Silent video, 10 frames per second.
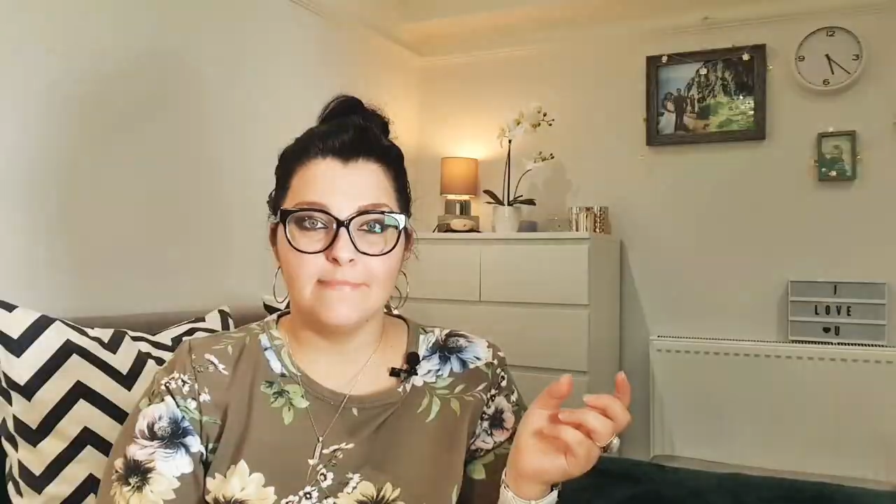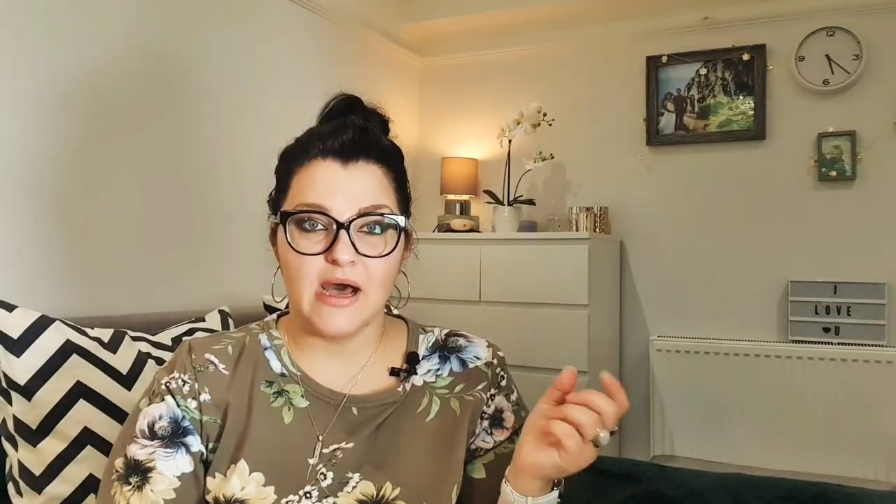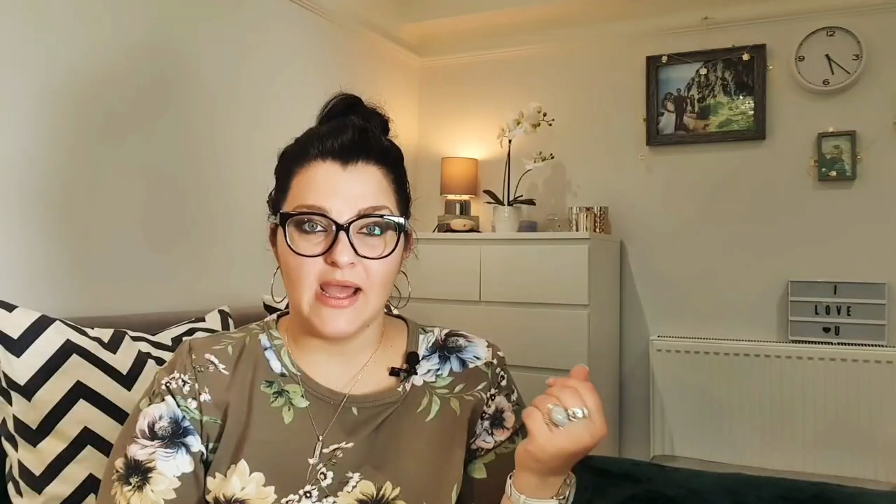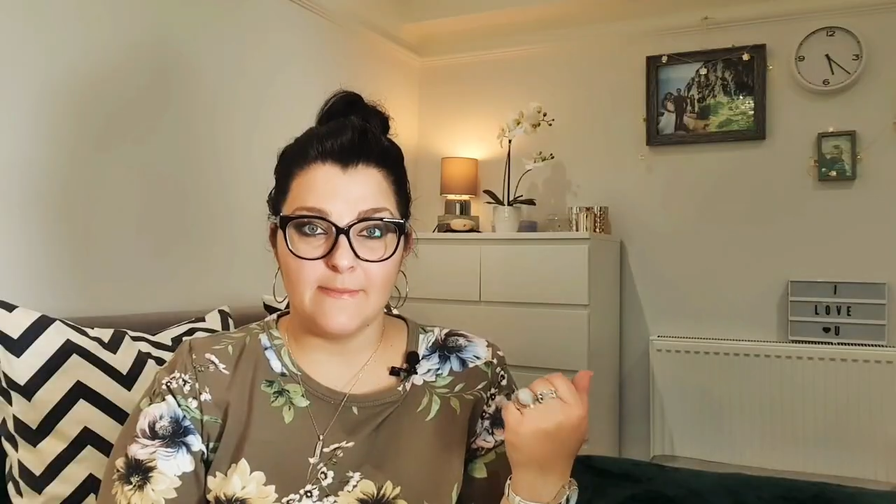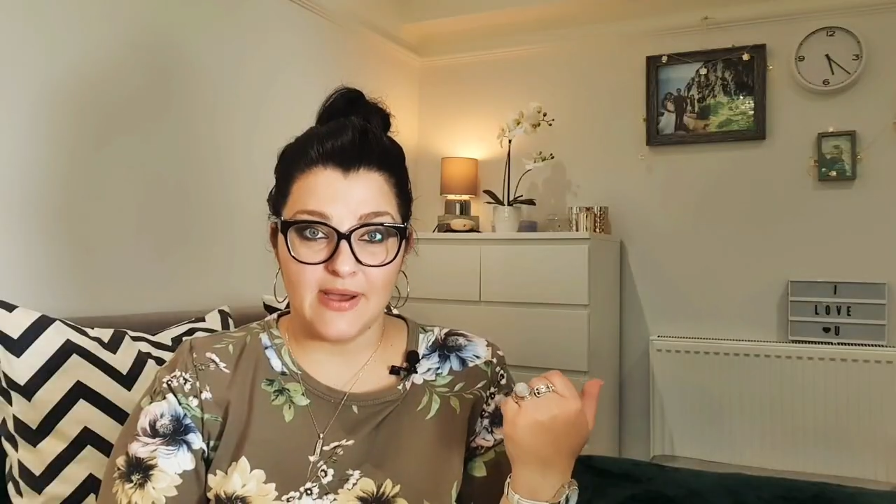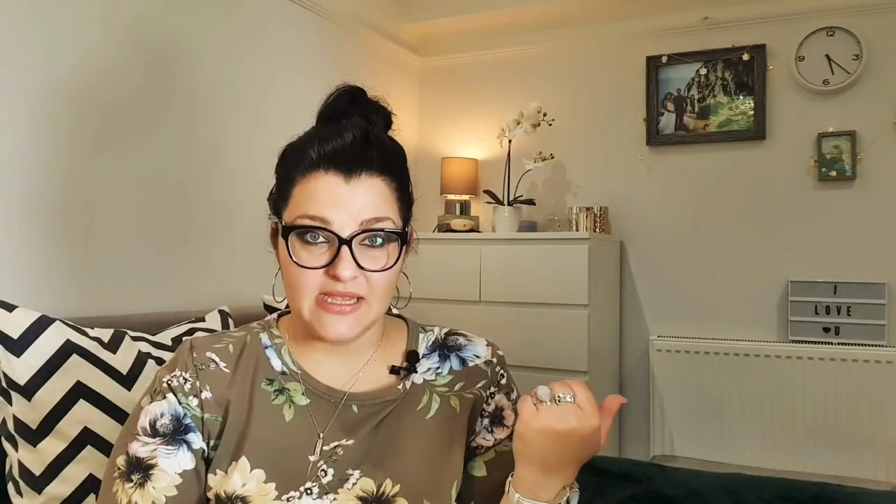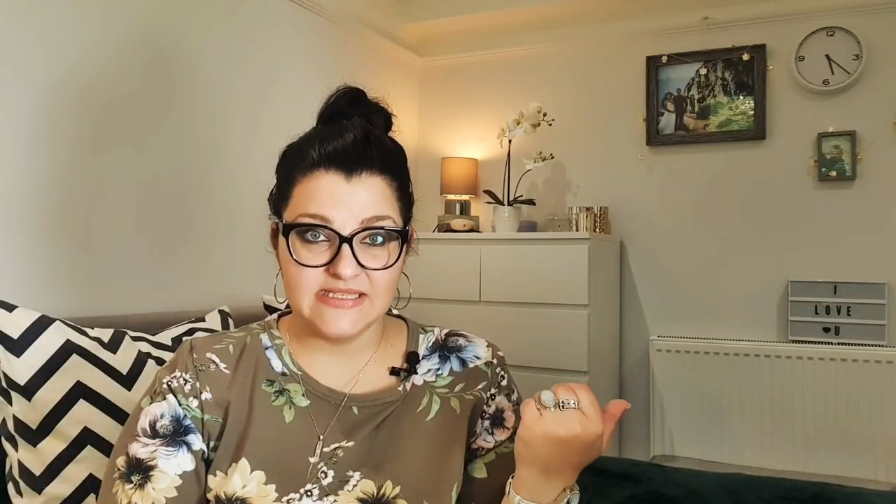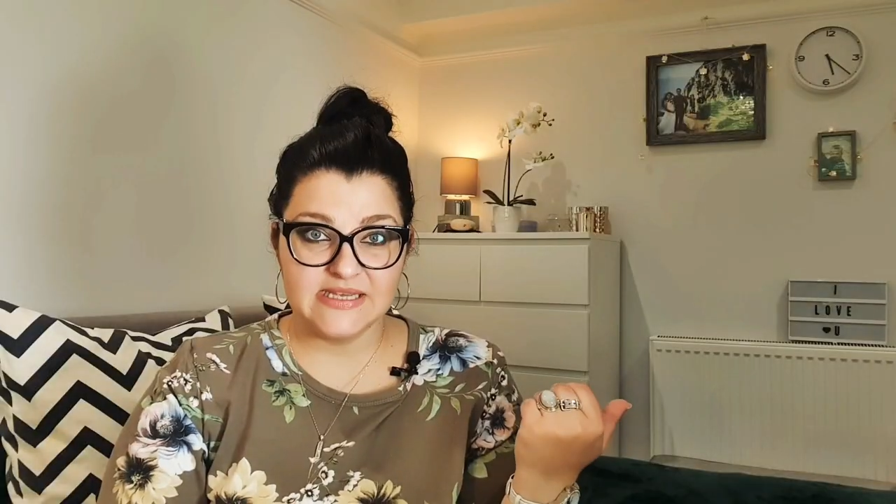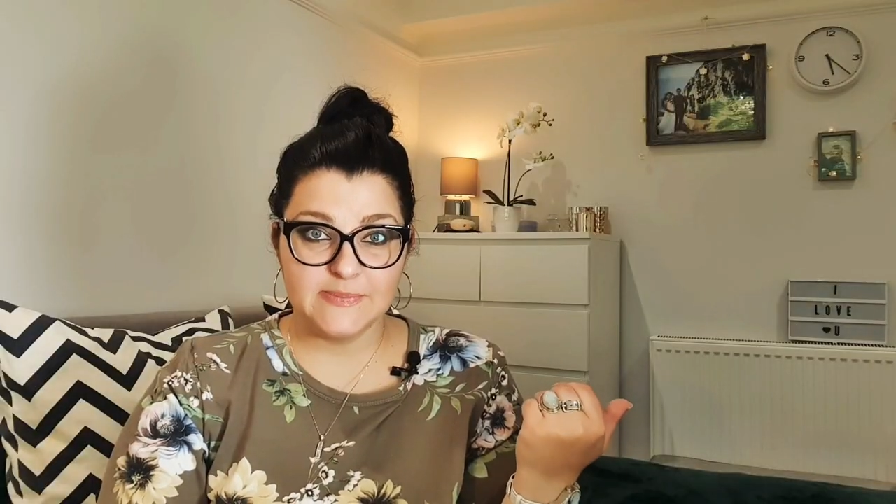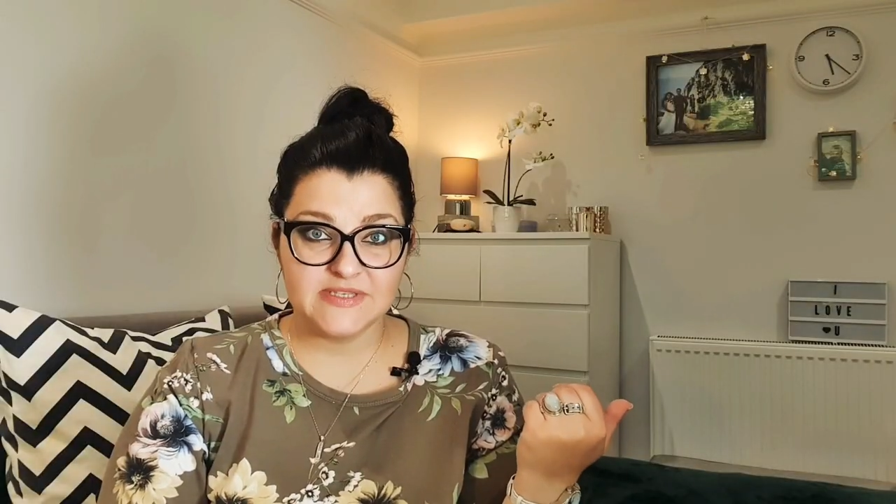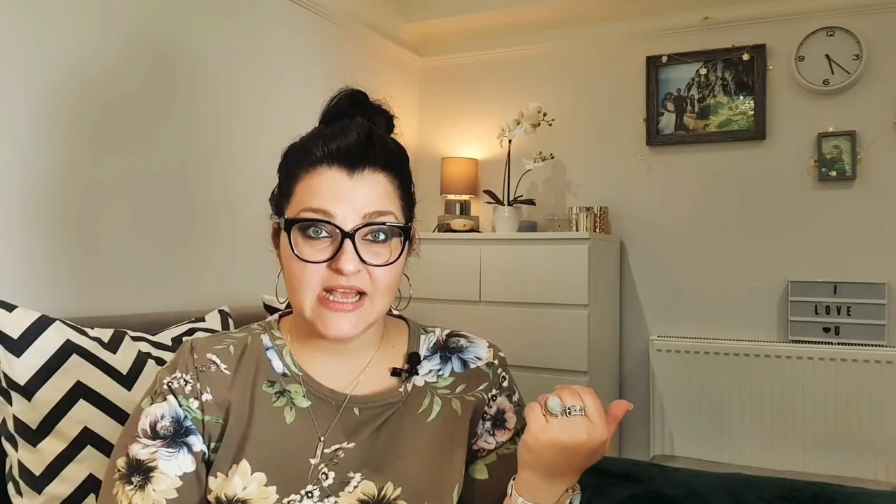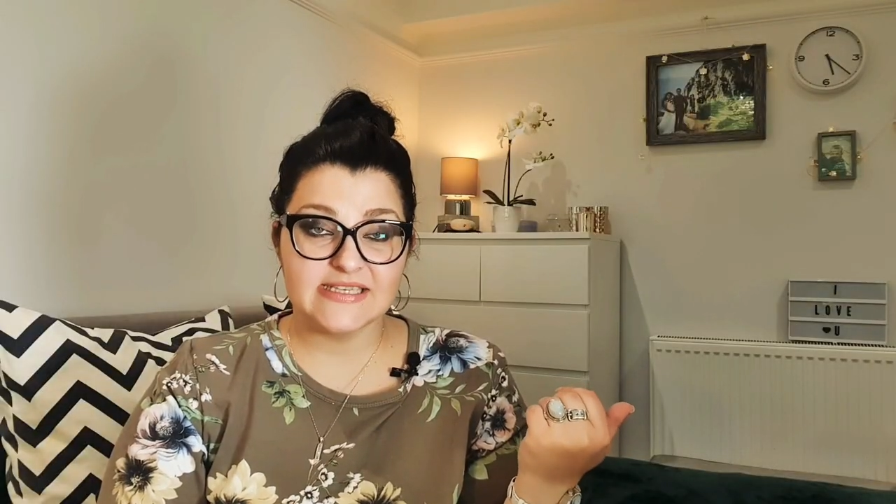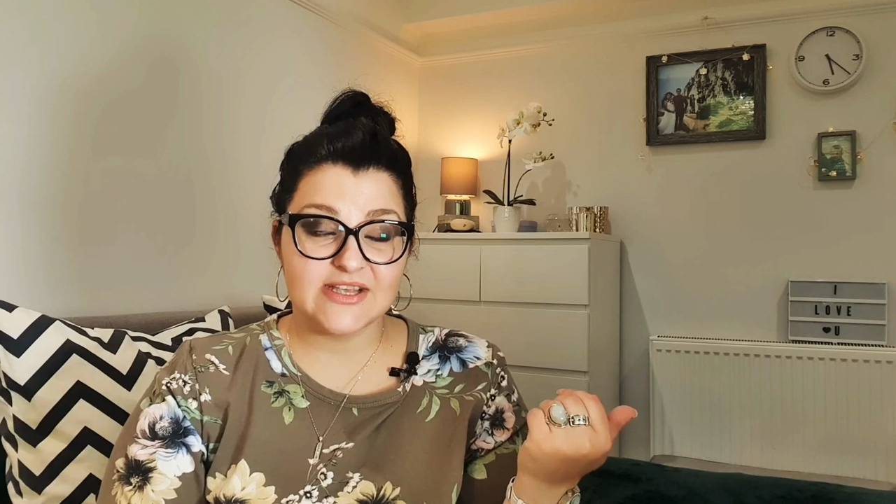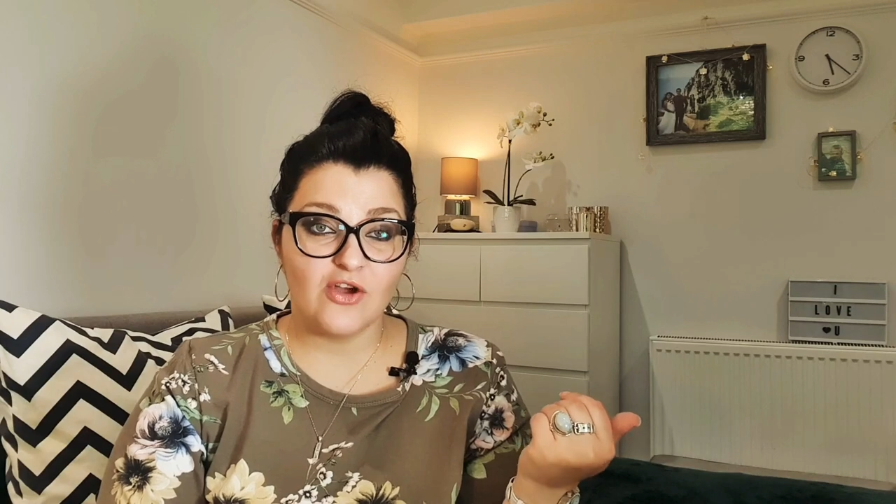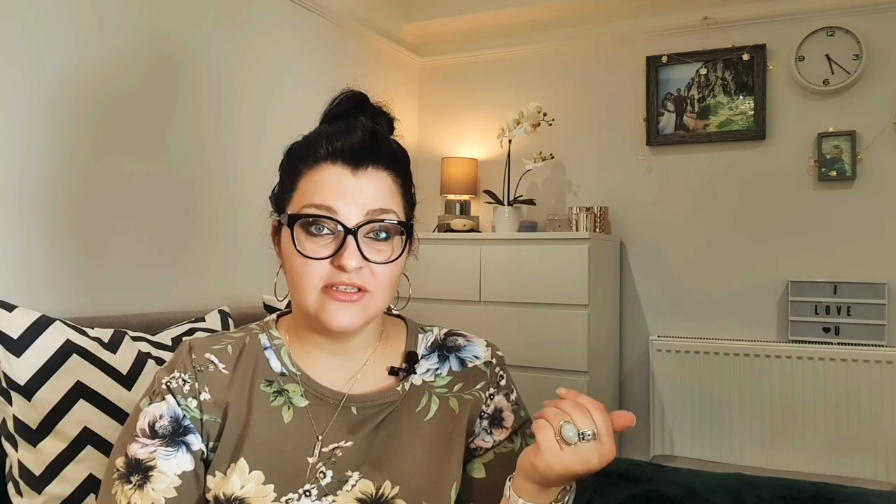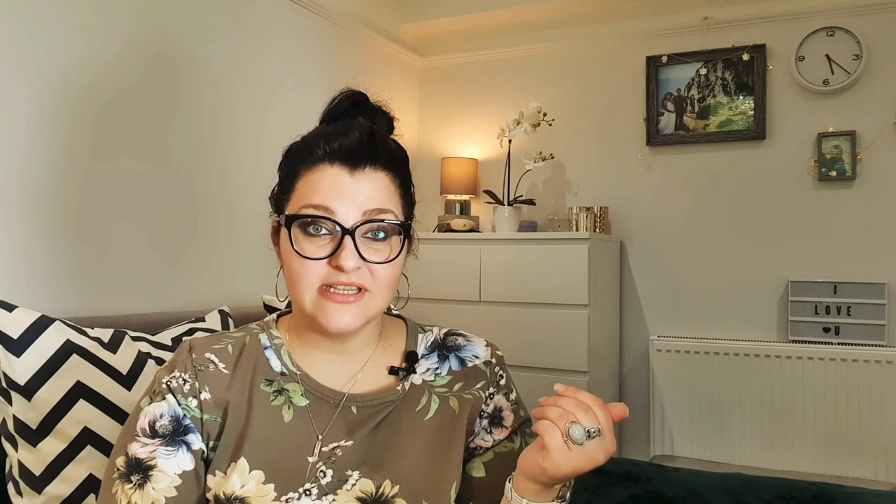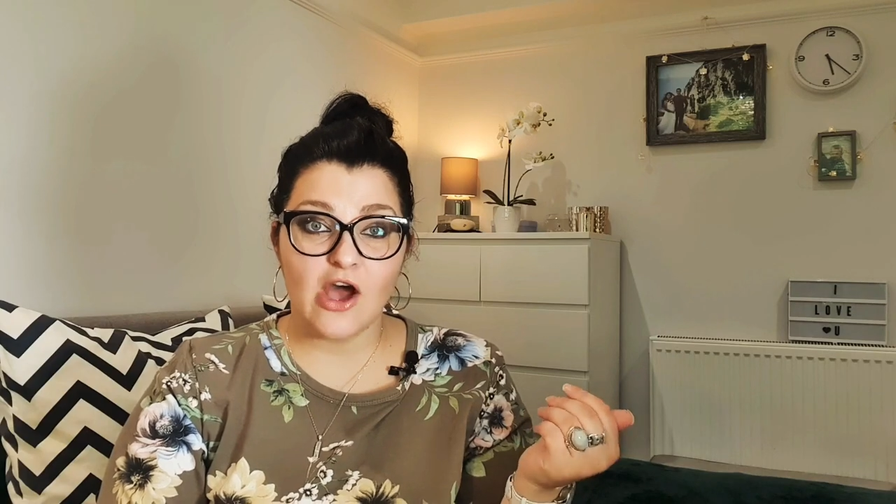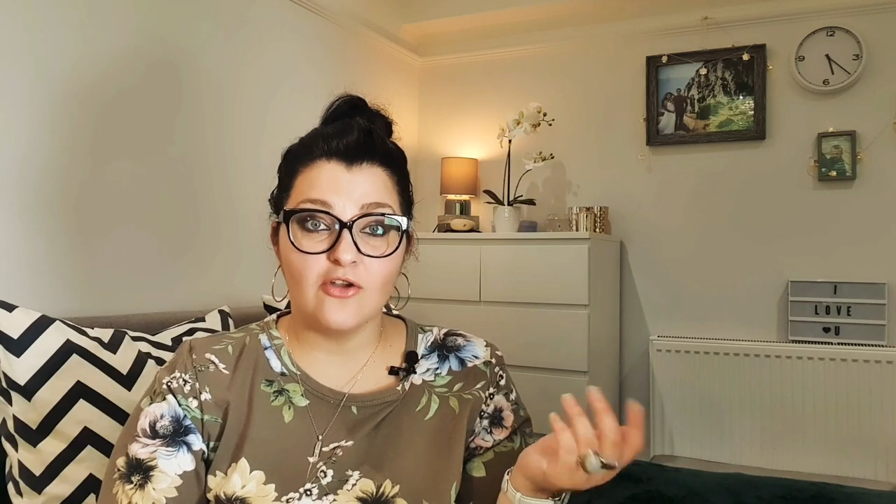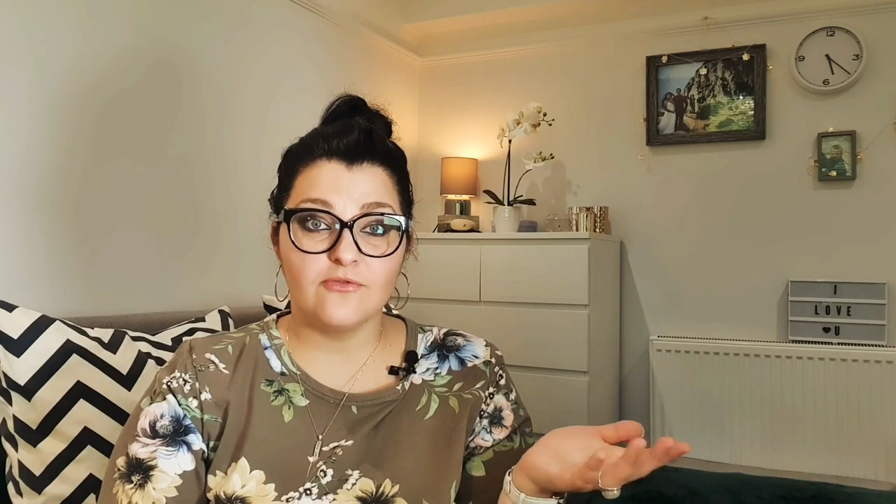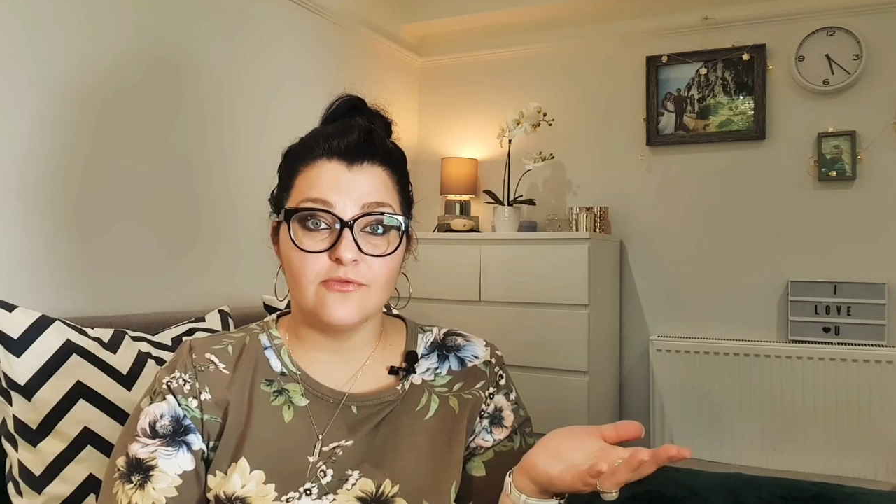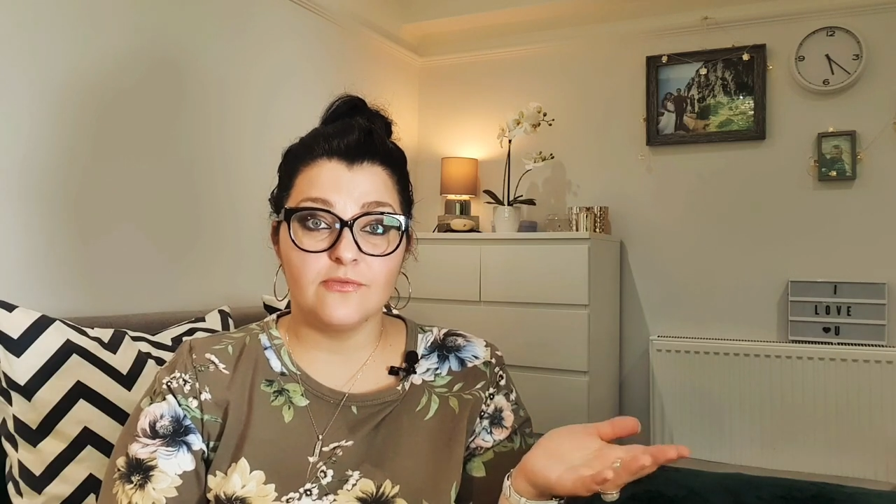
My biceps has gone down